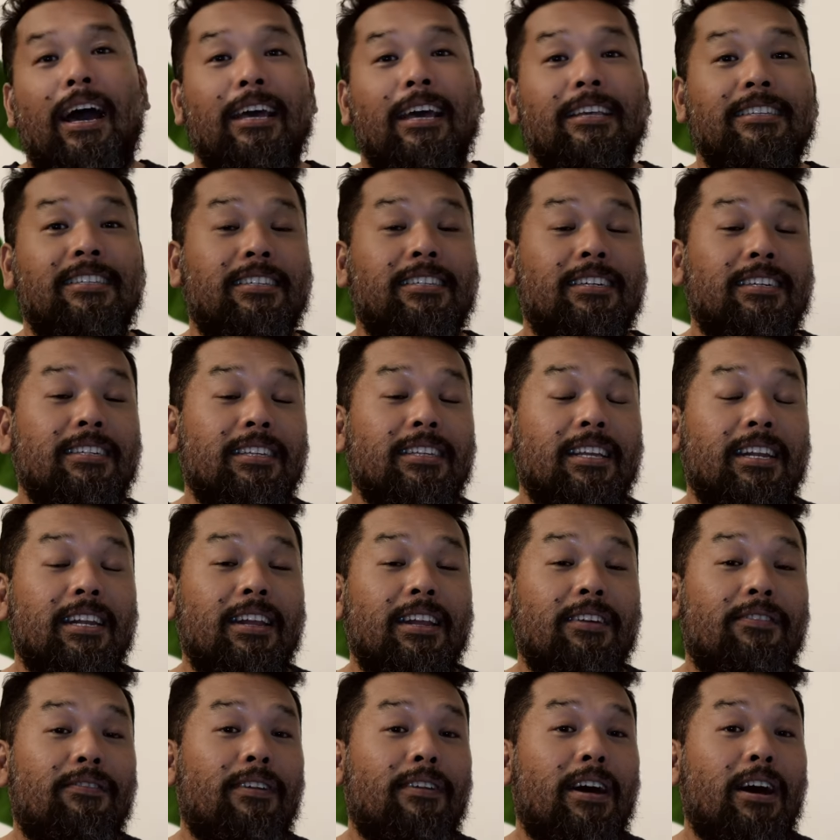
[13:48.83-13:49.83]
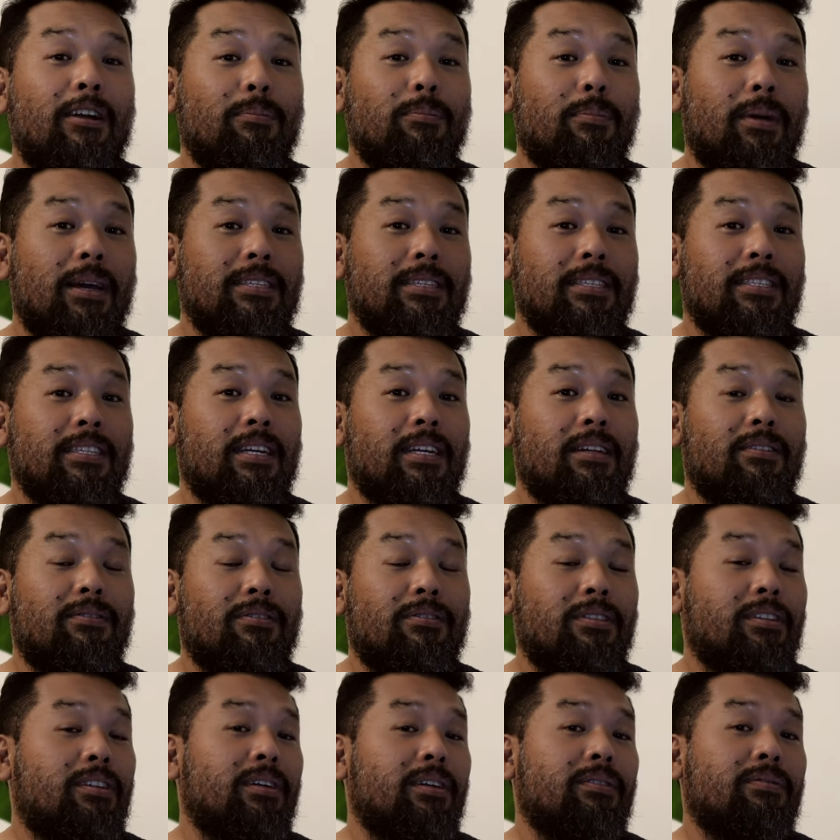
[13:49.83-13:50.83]
I certainly found
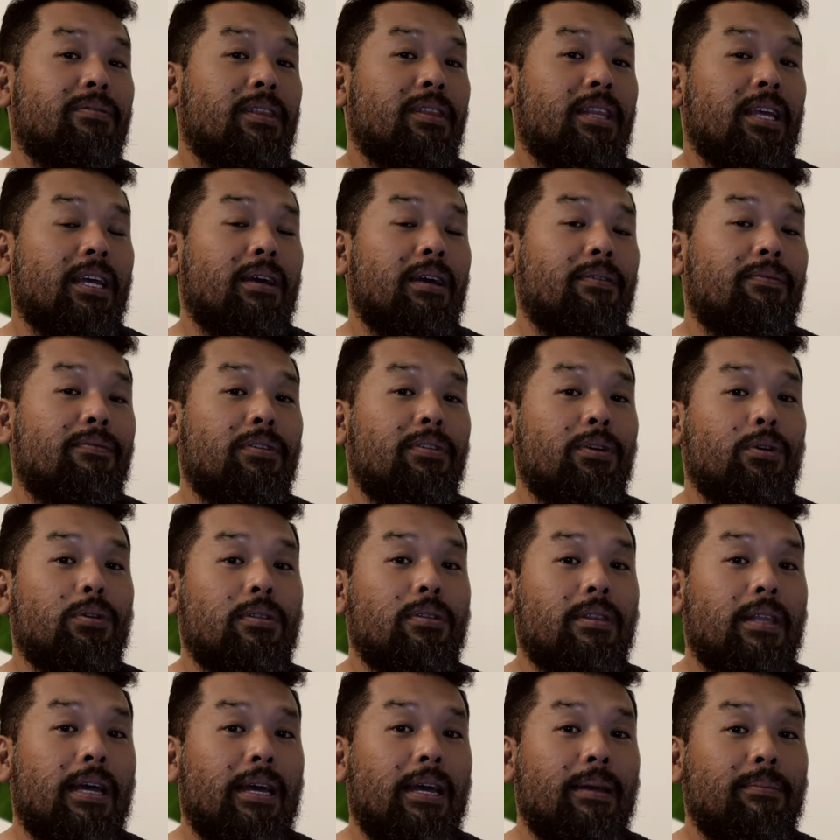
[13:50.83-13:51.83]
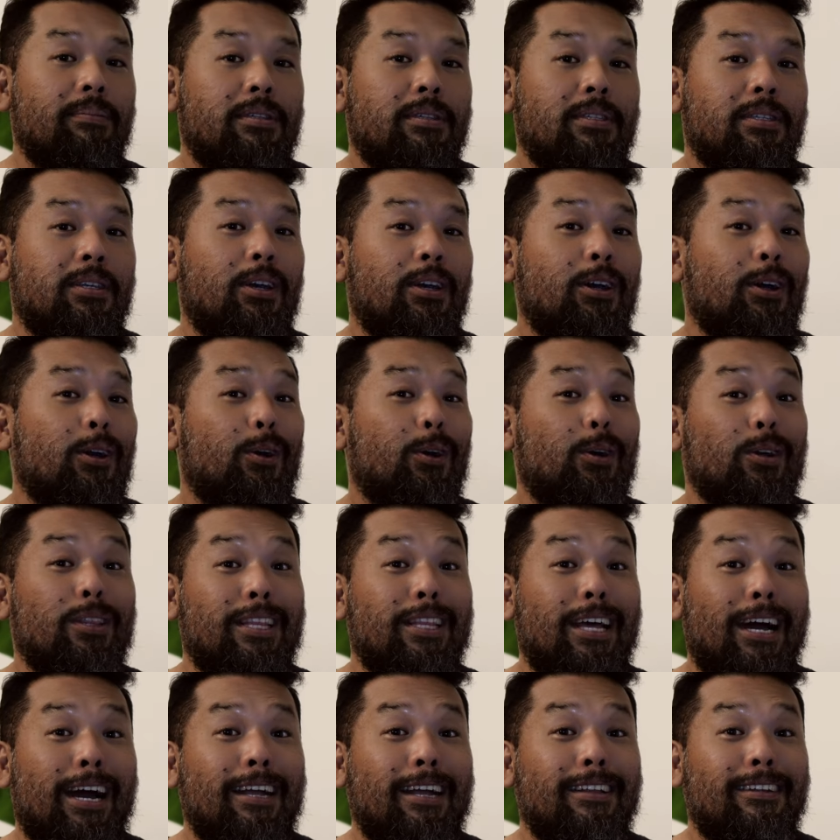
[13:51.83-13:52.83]
myself drifting a few times
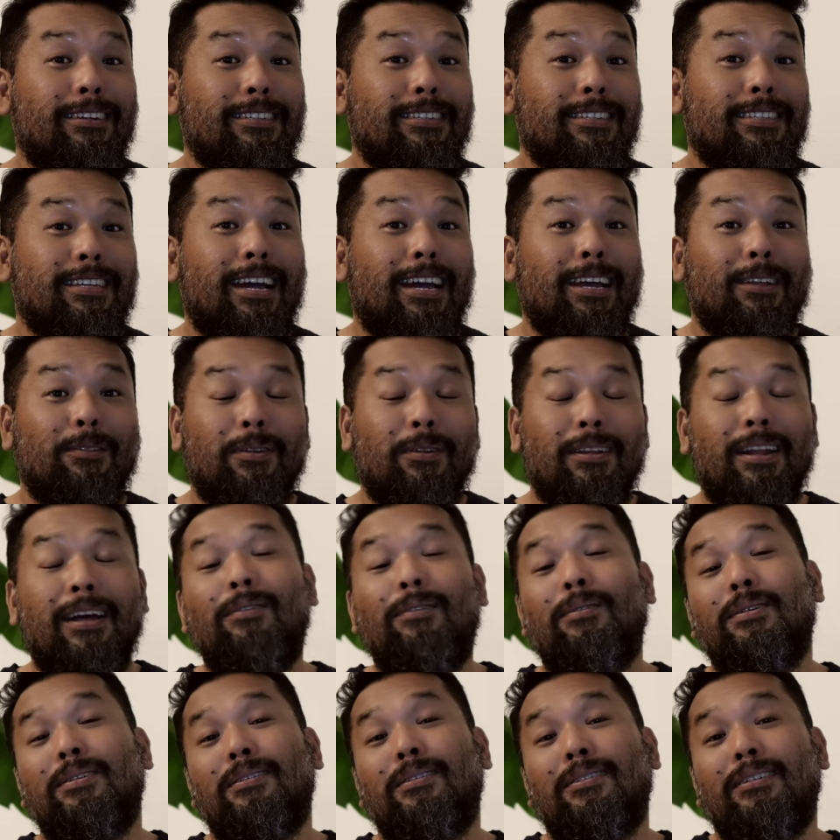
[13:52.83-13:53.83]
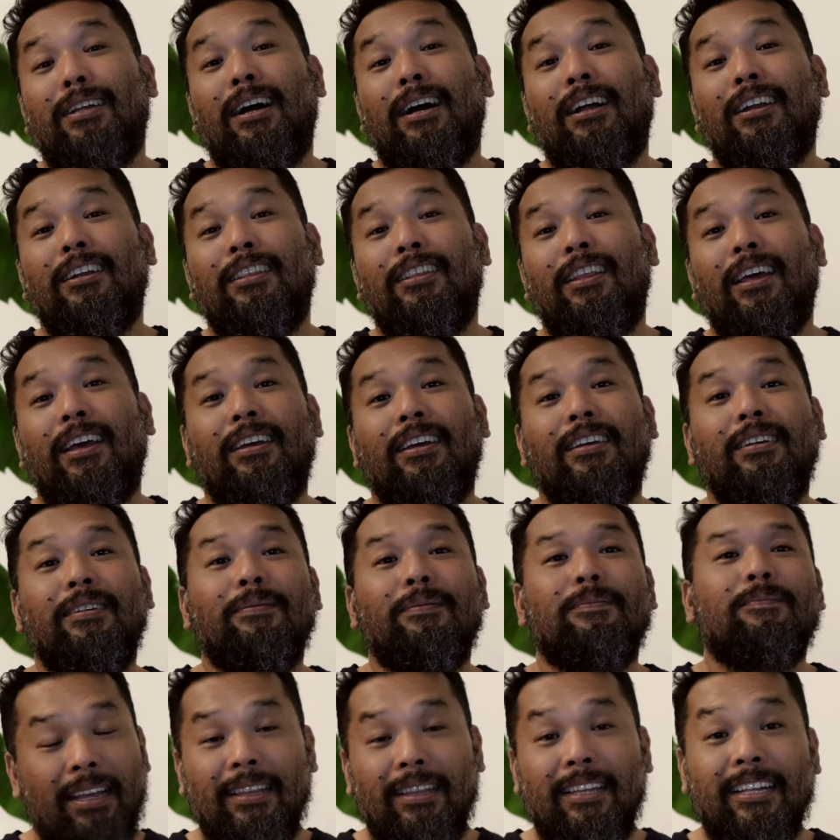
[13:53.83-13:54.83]
on the other side when I was on holiday.
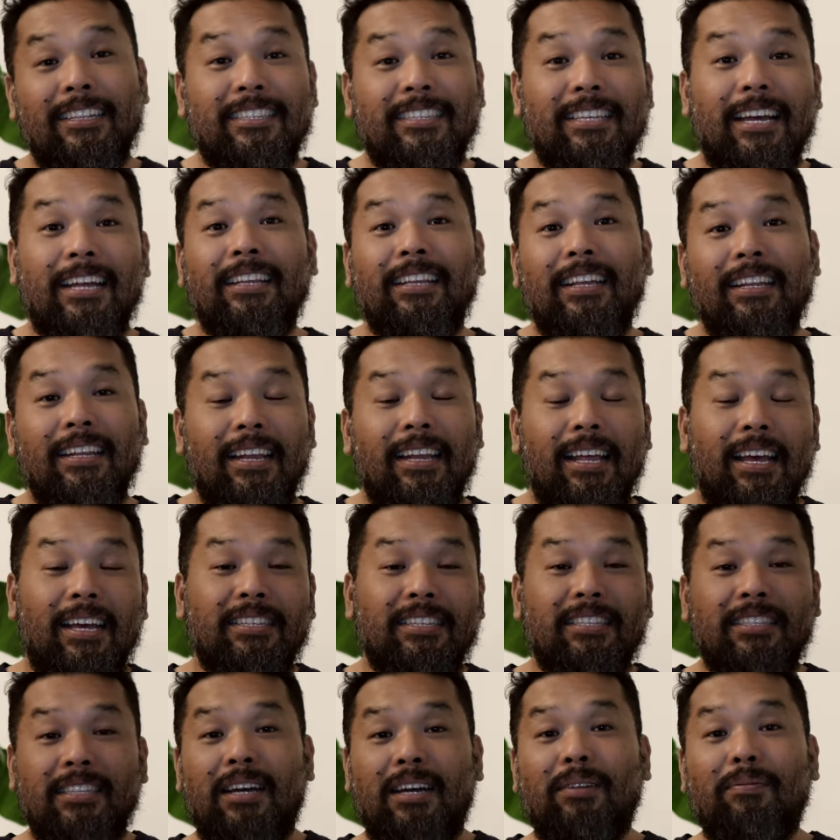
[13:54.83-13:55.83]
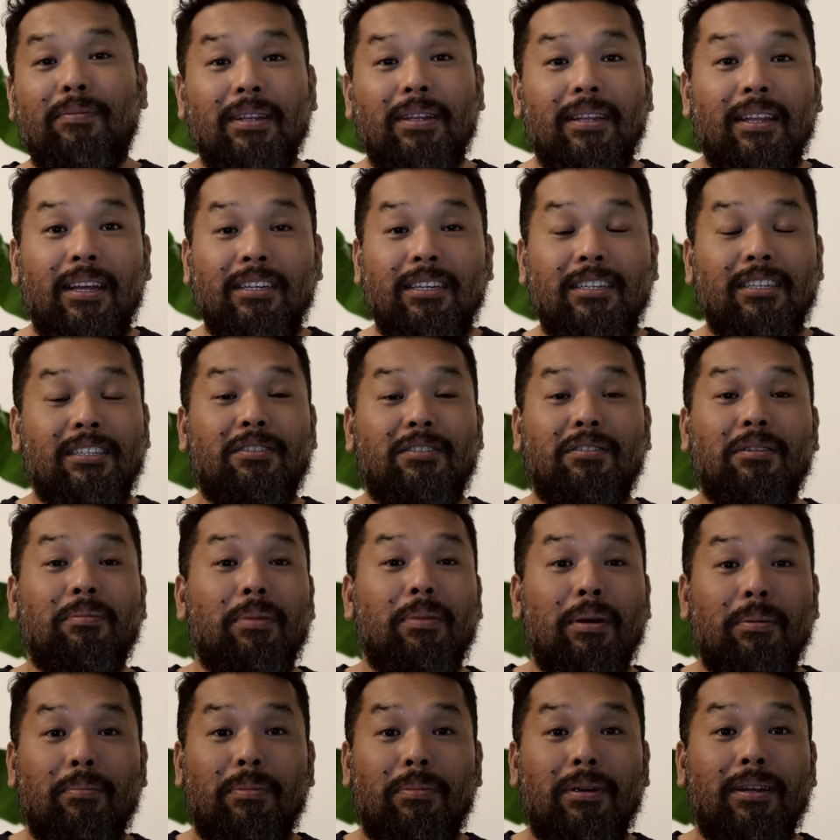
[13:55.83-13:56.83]
Then suddenly I snapped and I just
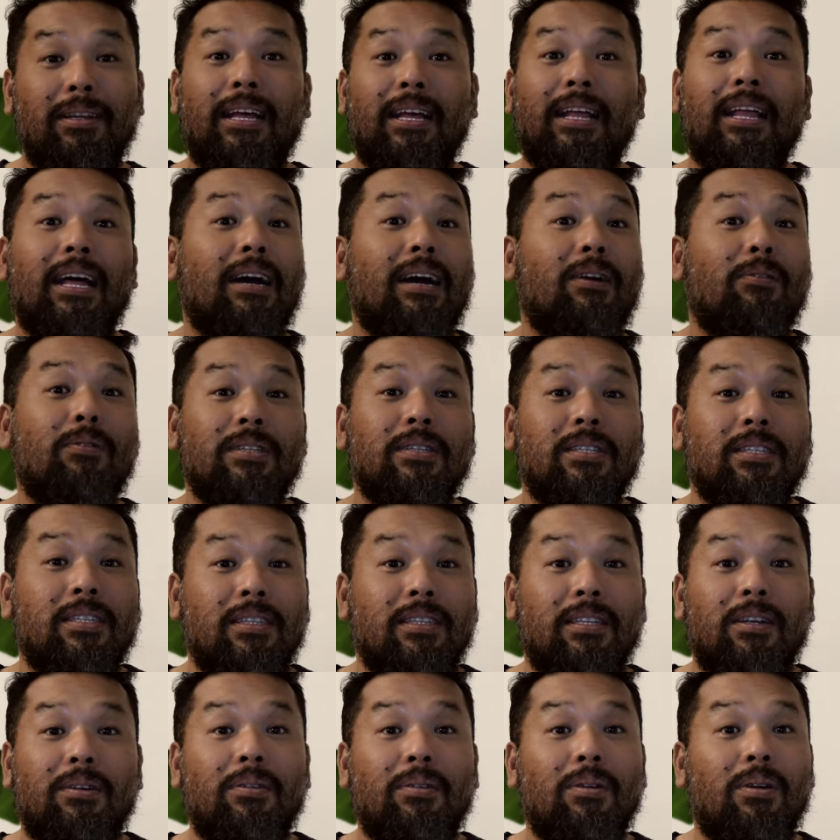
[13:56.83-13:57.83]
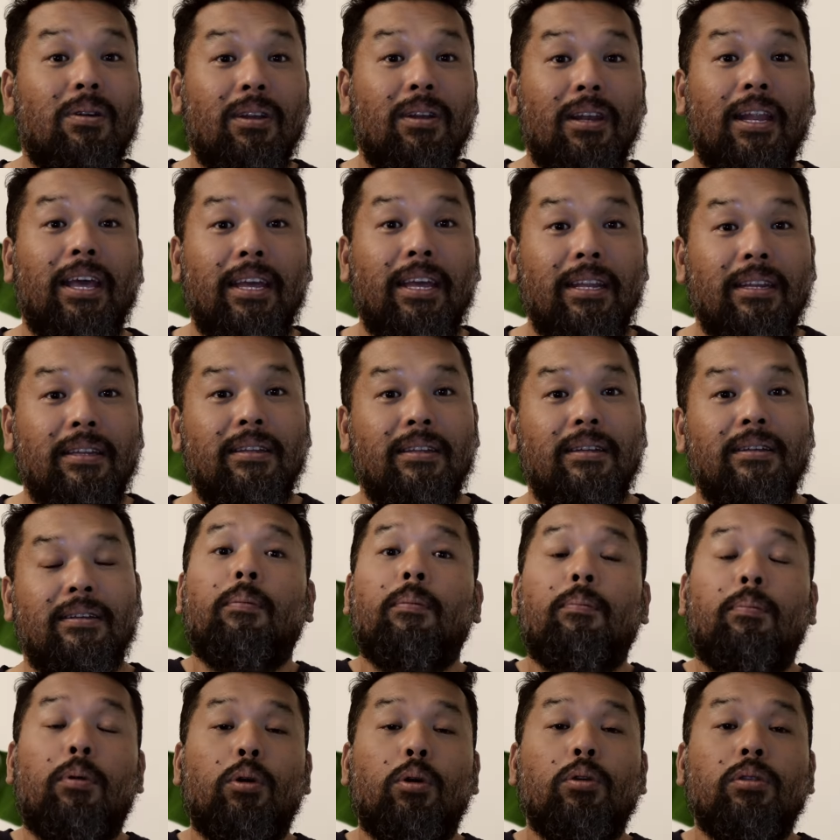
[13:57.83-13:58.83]
remembered that I was in the wrong lane.
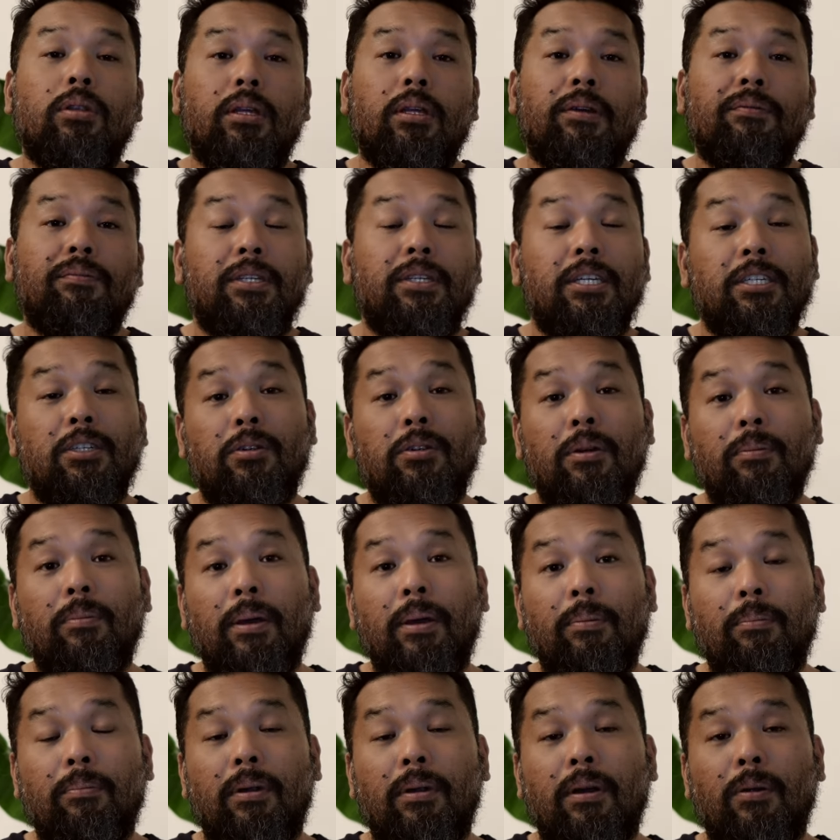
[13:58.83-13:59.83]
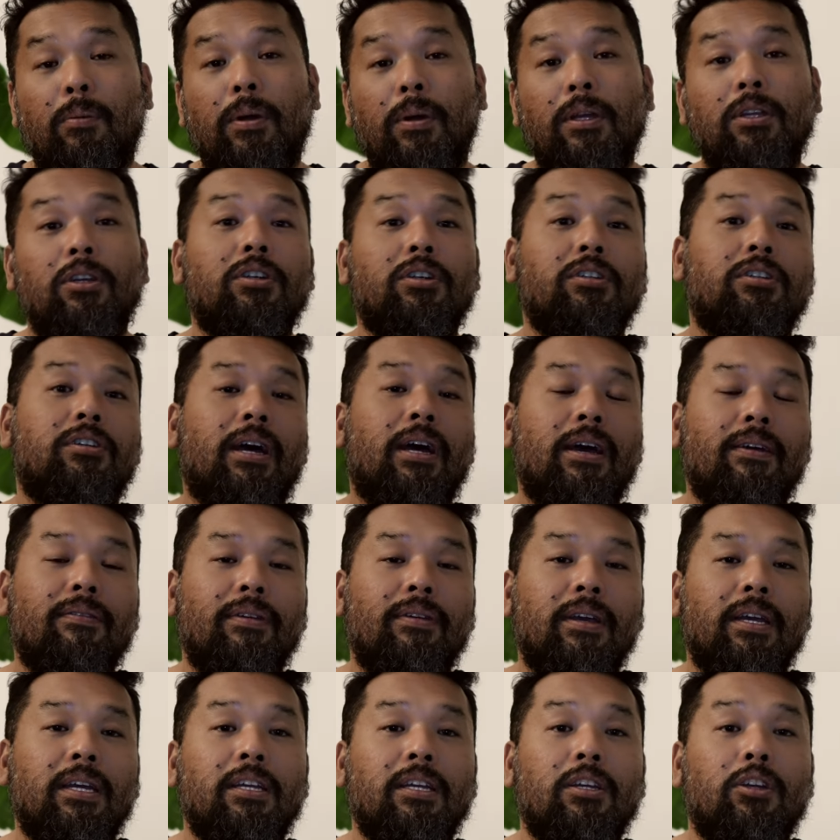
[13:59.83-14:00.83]
Pro tip, just remember when you're
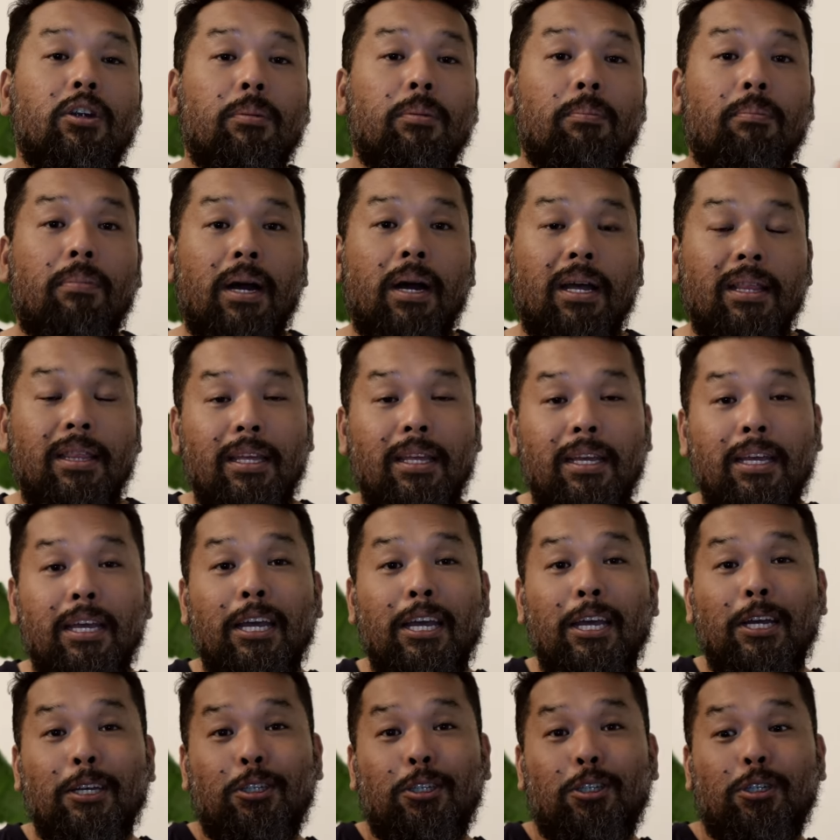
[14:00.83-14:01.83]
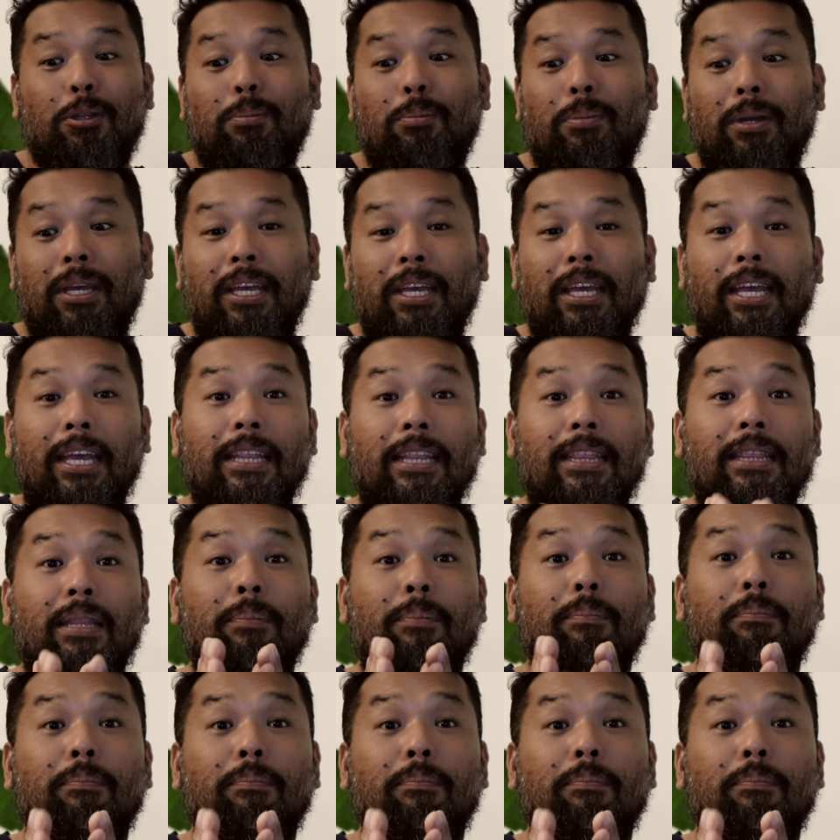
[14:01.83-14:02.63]
driving, your body should be in